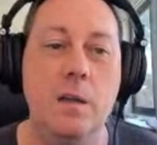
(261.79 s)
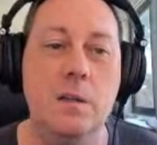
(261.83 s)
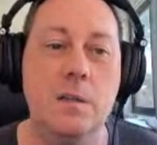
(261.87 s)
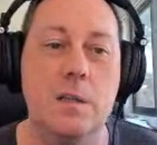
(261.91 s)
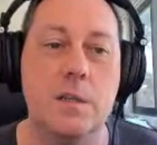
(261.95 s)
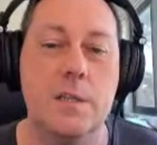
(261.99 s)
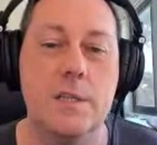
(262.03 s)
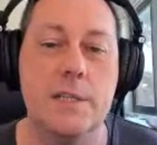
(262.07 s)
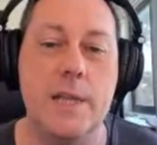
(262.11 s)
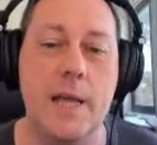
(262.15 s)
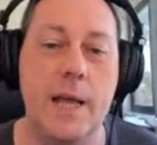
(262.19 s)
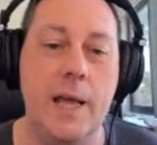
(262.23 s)

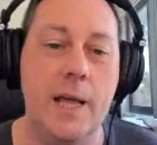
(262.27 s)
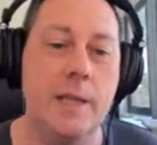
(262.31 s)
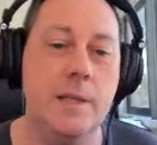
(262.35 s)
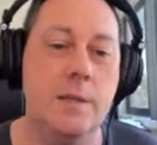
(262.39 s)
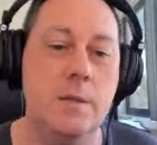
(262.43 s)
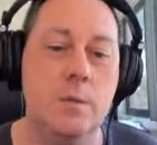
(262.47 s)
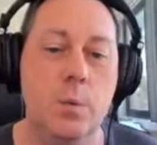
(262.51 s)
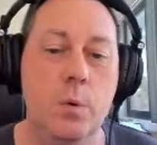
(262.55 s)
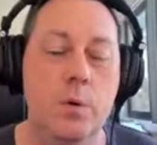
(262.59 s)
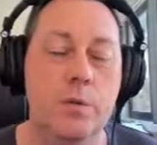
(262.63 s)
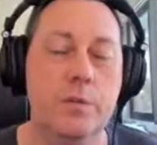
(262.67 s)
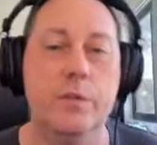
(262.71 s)

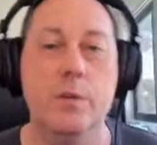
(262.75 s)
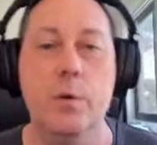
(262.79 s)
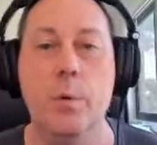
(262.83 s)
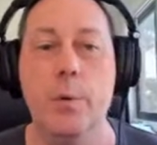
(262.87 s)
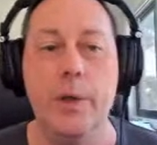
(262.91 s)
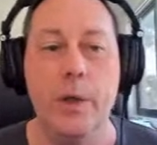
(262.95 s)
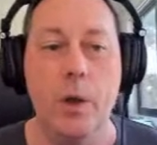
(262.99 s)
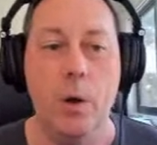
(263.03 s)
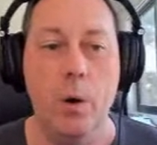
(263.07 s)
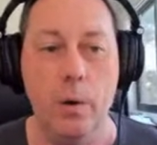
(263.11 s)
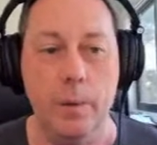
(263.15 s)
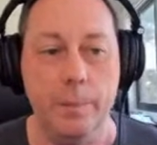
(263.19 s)
understand what's
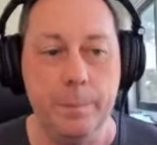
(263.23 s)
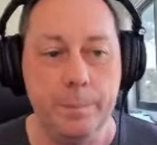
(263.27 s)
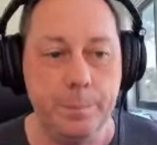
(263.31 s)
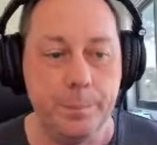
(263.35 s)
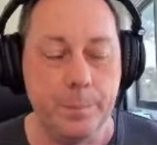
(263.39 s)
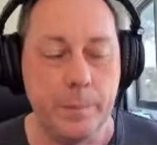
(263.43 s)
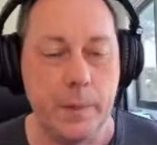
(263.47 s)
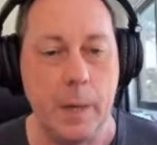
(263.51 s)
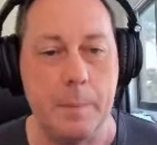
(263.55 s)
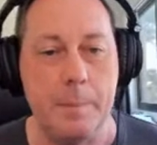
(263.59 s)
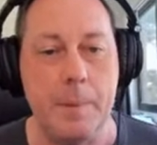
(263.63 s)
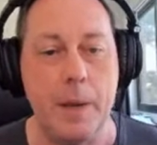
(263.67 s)
going on
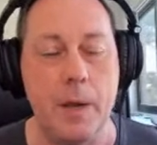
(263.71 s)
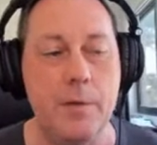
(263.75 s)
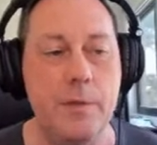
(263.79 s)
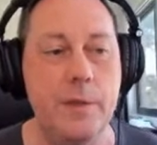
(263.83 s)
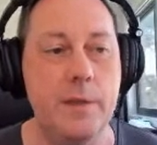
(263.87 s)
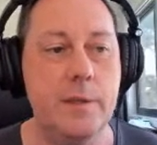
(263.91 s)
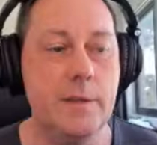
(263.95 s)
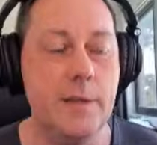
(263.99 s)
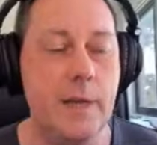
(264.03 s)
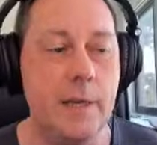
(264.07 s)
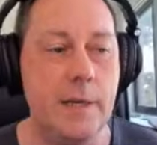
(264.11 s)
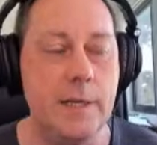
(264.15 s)
about
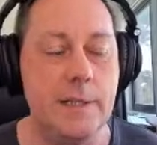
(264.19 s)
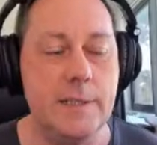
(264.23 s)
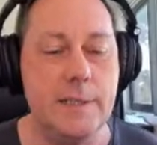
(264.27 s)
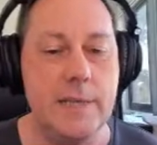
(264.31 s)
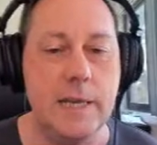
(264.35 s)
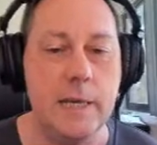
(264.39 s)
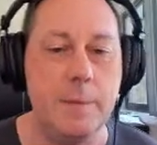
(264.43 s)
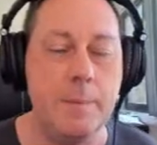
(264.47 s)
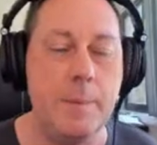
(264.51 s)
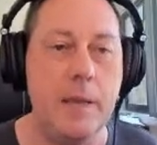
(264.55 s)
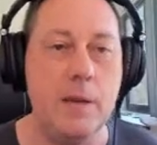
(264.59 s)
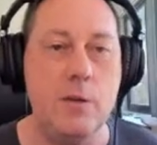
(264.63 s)
this kind of
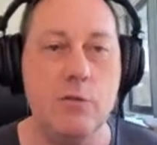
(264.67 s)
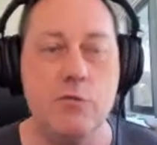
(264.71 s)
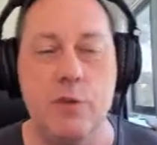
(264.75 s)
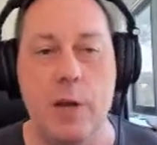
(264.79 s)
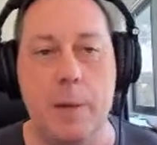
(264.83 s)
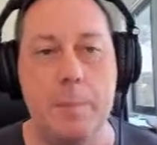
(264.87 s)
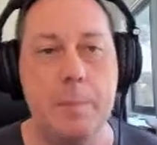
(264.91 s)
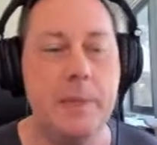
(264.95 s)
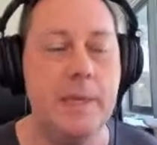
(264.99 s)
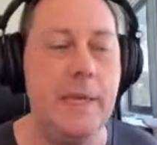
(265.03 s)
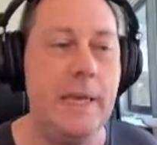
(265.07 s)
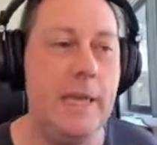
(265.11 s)
database
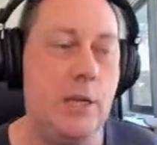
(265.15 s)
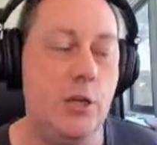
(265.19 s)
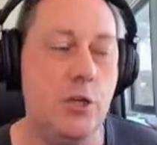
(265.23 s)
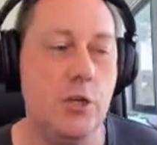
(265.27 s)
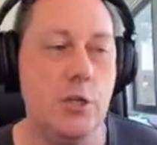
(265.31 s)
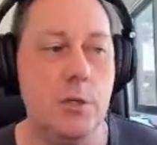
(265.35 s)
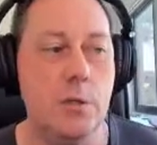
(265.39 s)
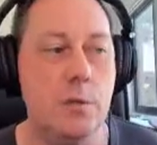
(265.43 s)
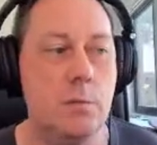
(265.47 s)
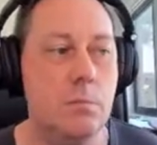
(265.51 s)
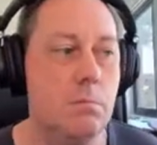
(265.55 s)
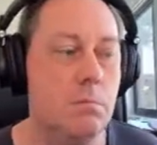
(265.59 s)

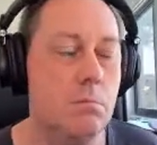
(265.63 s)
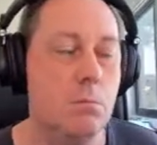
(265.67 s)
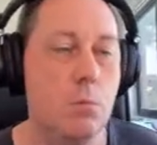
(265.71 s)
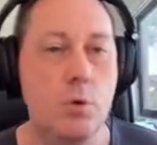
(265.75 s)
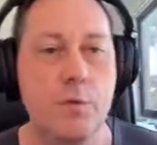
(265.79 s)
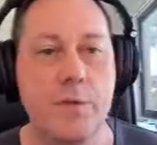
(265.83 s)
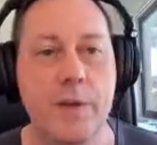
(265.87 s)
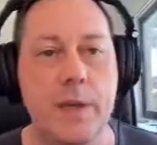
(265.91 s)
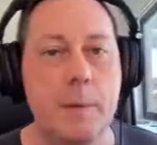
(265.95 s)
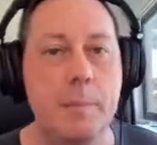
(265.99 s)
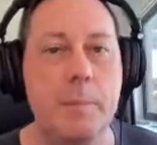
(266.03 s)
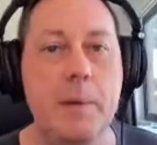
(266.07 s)
replication,
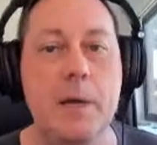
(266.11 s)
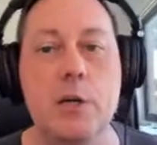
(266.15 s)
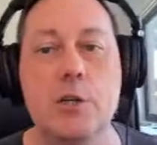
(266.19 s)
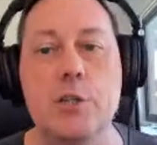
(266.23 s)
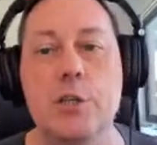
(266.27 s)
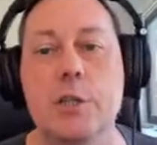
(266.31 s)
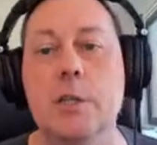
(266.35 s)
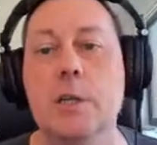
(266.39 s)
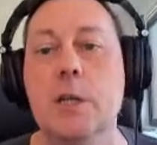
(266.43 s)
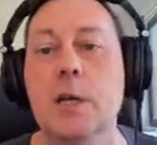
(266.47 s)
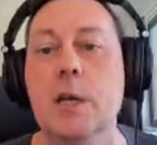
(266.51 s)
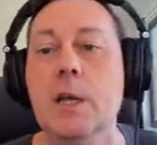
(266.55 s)
moving,
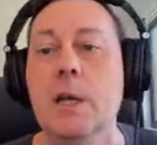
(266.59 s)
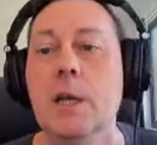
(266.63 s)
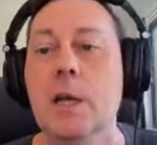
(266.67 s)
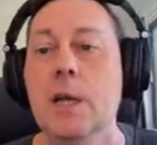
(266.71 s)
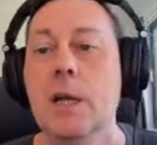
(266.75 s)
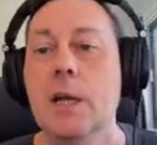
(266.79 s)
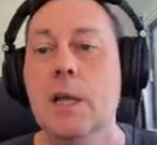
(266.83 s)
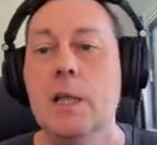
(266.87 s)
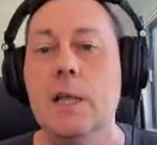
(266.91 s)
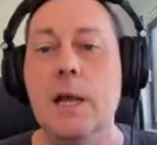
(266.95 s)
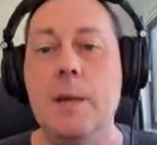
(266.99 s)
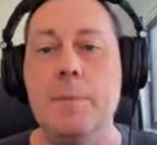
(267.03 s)
merging,
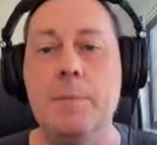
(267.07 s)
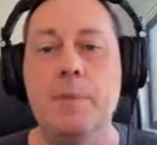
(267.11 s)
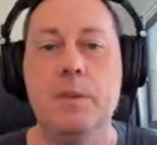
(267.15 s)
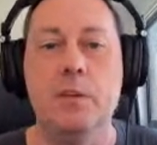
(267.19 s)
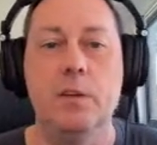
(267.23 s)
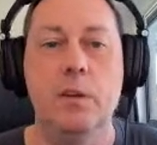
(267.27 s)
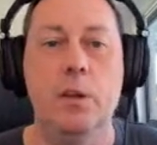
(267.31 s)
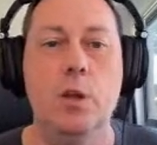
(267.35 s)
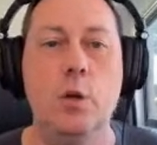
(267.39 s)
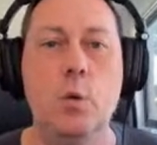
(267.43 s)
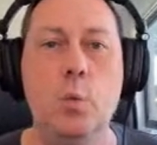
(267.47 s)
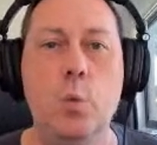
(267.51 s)
there's
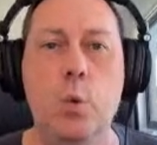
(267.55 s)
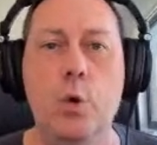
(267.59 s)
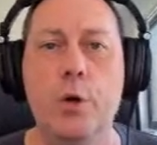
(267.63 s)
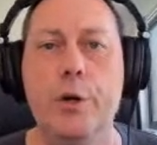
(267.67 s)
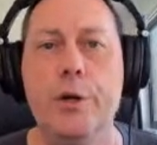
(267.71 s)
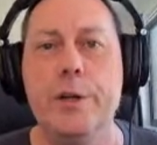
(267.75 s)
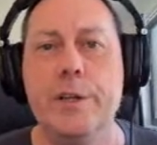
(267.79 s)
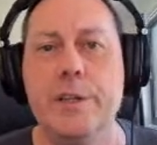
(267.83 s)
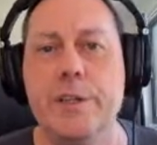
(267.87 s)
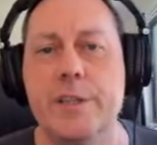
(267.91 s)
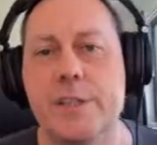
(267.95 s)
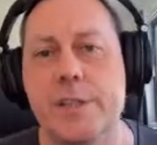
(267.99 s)
a lot of
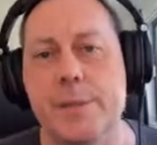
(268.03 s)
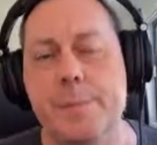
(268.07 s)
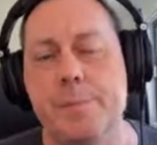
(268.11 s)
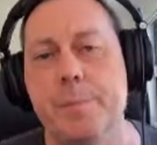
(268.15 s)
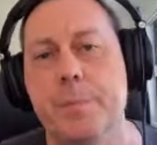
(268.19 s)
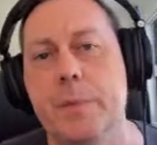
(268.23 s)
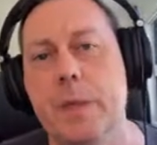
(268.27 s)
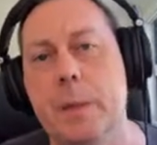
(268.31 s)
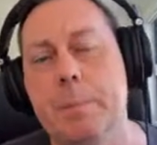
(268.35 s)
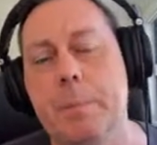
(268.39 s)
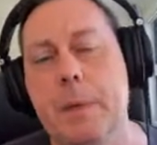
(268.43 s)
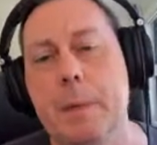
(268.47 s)
words
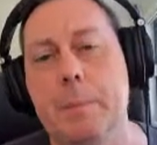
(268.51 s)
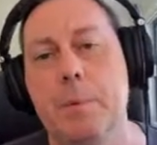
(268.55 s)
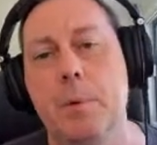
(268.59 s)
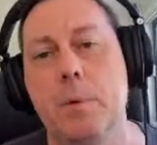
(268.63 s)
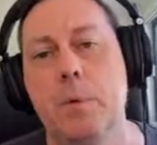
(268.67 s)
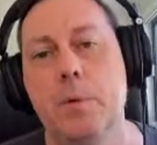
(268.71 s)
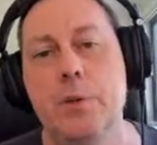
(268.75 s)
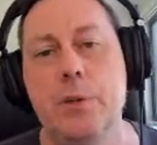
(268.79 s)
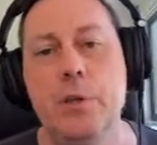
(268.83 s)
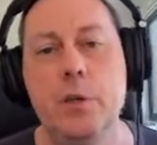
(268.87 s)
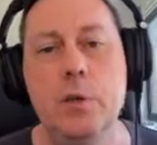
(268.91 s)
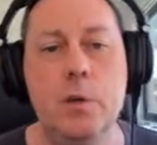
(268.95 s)
that
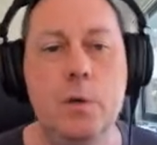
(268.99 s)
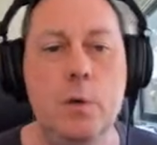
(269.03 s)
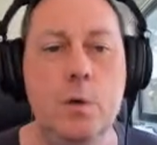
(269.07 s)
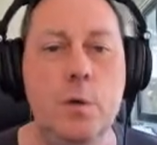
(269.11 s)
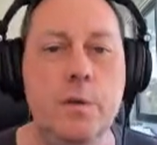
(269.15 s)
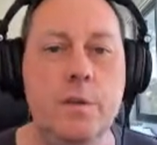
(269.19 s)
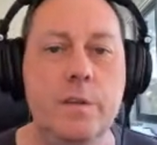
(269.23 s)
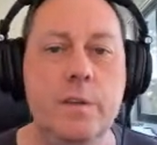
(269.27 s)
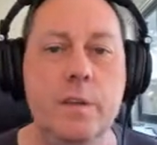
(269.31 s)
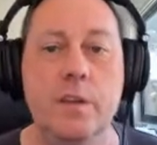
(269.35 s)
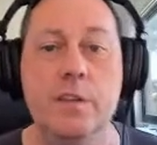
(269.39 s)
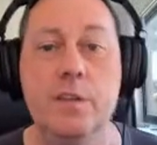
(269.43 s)
people
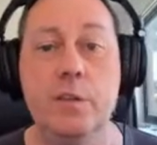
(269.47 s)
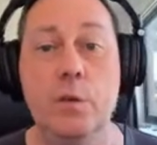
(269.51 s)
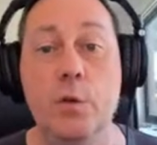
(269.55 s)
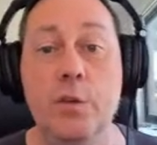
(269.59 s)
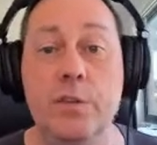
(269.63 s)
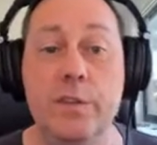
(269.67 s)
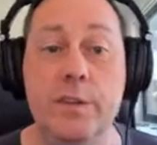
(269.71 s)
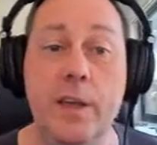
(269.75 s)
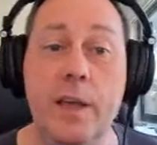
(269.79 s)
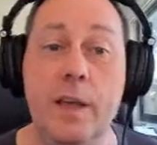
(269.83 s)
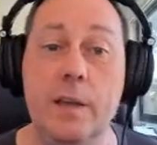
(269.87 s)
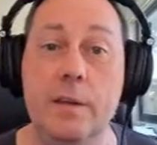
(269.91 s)
use and
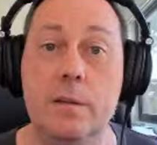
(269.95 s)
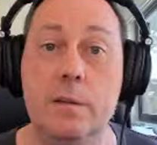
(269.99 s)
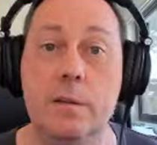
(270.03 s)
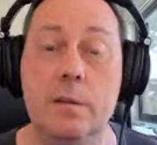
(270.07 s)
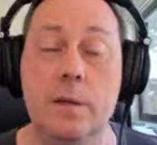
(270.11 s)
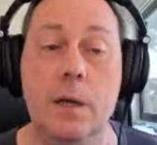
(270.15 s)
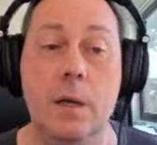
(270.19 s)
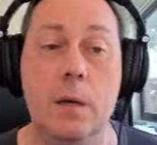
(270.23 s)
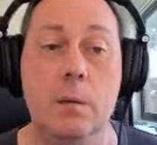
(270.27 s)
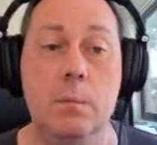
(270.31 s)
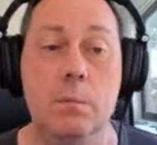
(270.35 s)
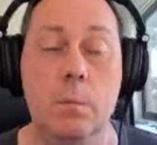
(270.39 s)
associate
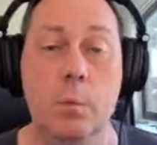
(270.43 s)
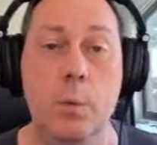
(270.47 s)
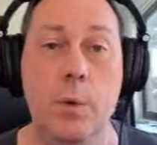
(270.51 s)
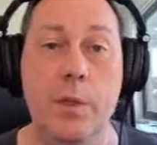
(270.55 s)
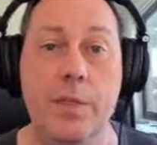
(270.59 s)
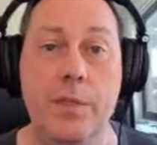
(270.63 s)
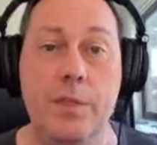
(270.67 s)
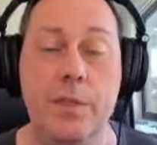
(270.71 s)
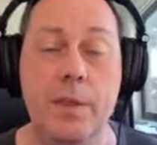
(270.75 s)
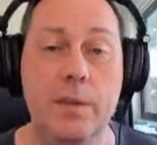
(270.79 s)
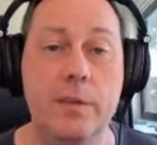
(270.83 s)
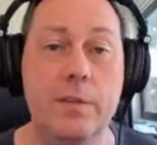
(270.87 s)

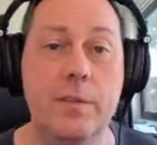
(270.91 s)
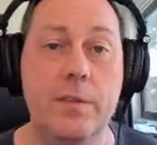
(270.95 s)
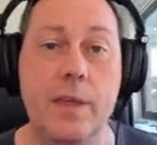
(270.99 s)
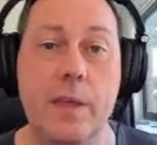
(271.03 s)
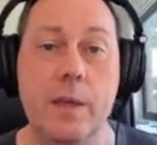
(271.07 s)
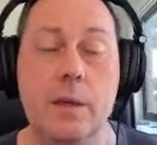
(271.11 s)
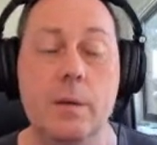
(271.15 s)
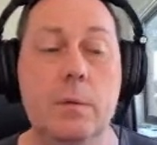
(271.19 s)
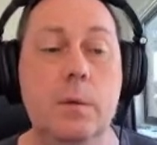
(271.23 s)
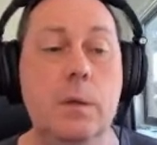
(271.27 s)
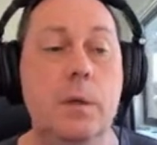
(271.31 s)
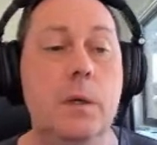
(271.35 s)
with this
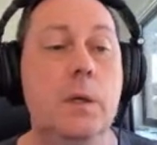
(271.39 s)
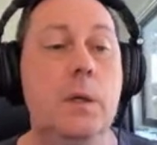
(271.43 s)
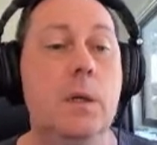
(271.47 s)
thing.